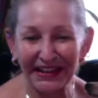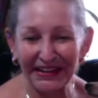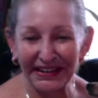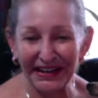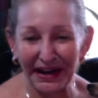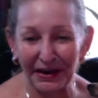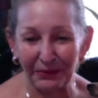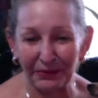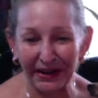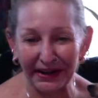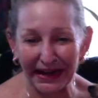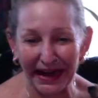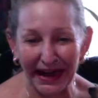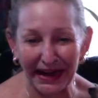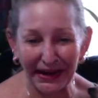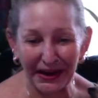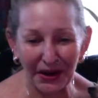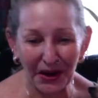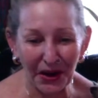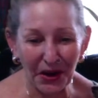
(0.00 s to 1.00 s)
Now when
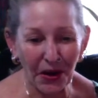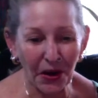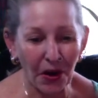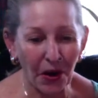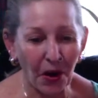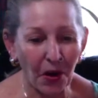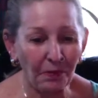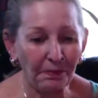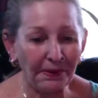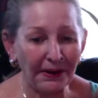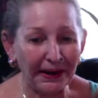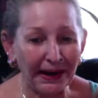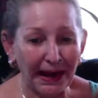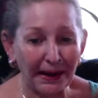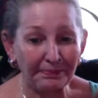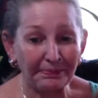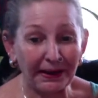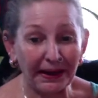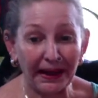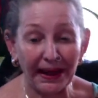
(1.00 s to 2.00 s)
I open up
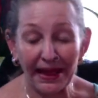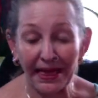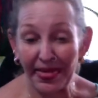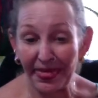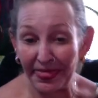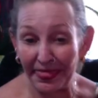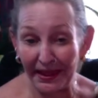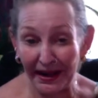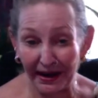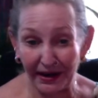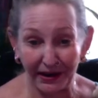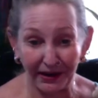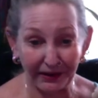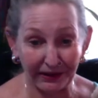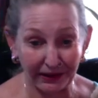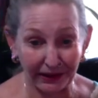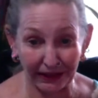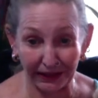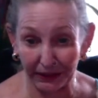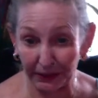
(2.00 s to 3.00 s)
their
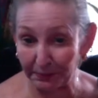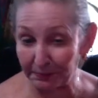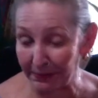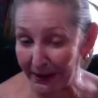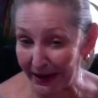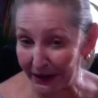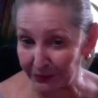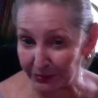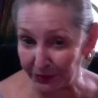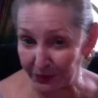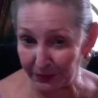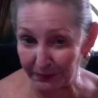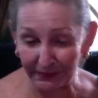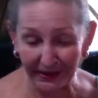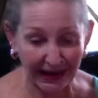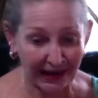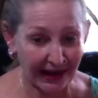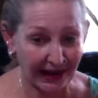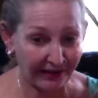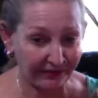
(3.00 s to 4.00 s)
little bedroom,
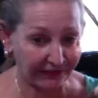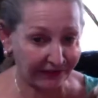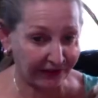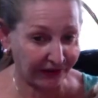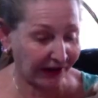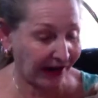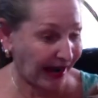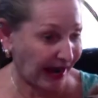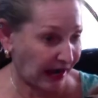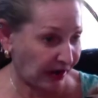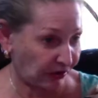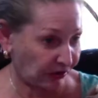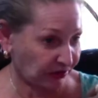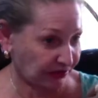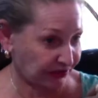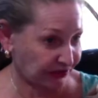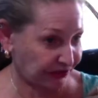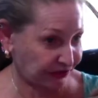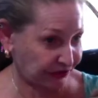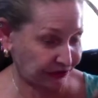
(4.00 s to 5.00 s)
they have their
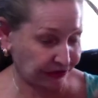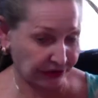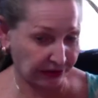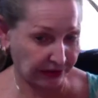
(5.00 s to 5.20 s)
house